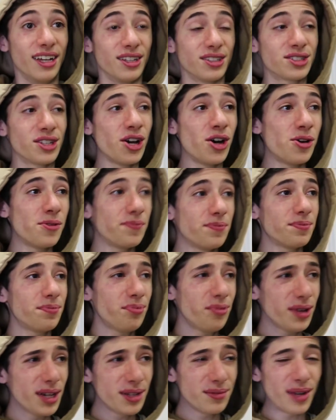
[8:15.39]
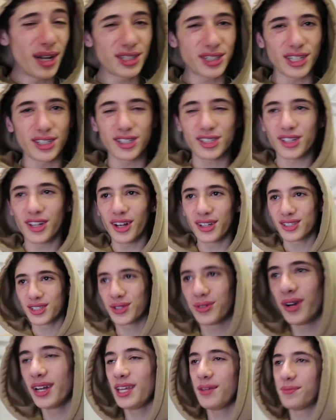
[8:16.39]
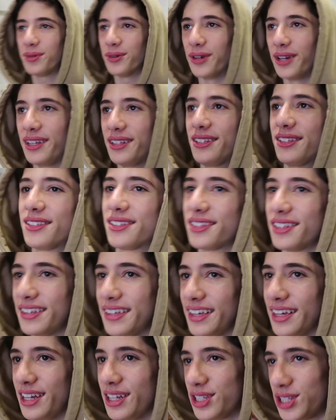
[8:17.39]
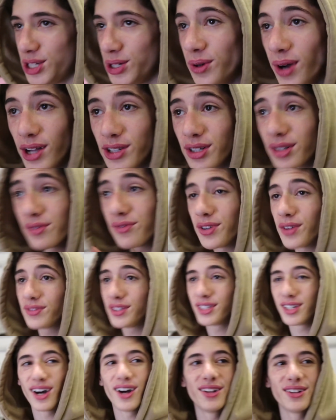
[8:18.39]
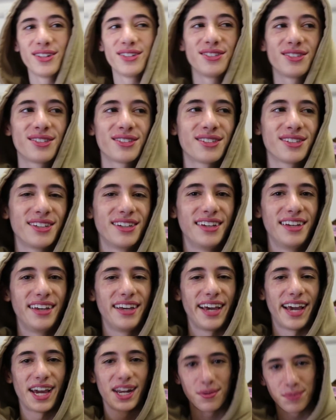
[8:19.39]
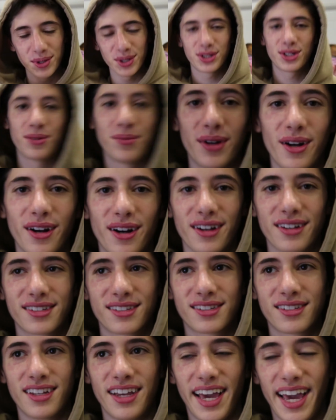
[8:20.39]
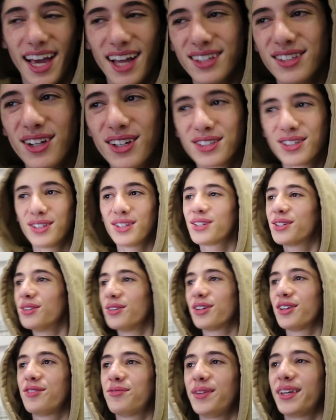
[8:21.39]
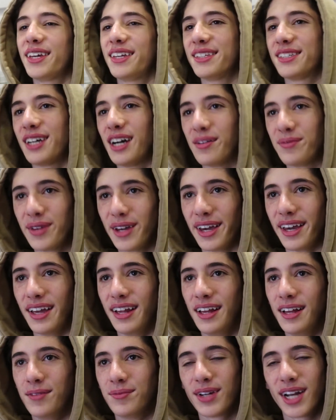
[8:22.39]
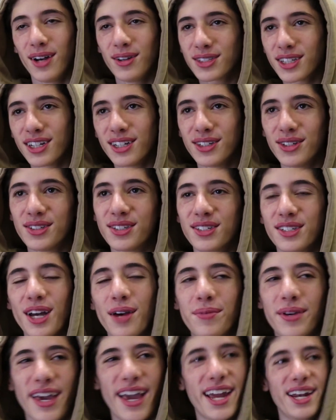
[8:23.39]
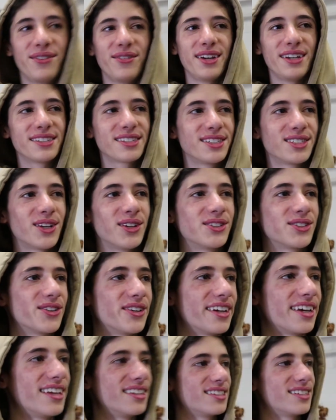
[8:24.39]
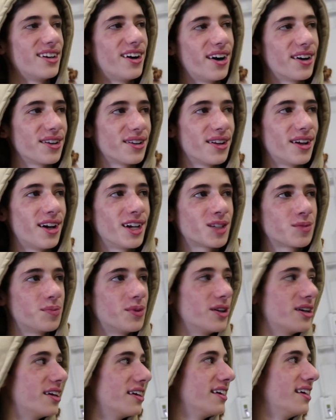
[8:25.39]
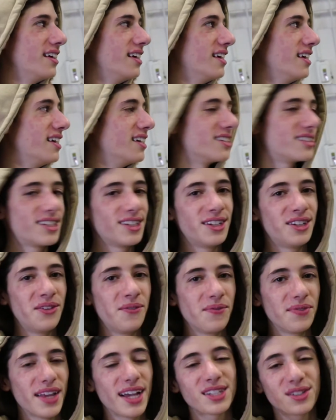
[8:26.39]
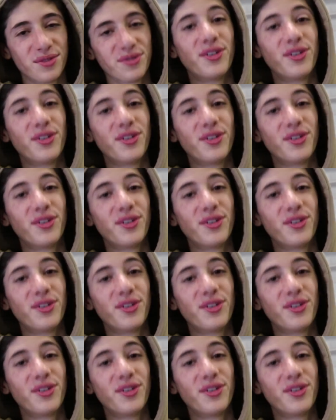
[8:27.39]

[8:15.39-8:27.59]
So pretty much I just lost 20 points, $250, and a booster box, and also the glory of being in top 8. But I was gonna lose in top 8 anyways because I was going against an auto loss, but still, that's some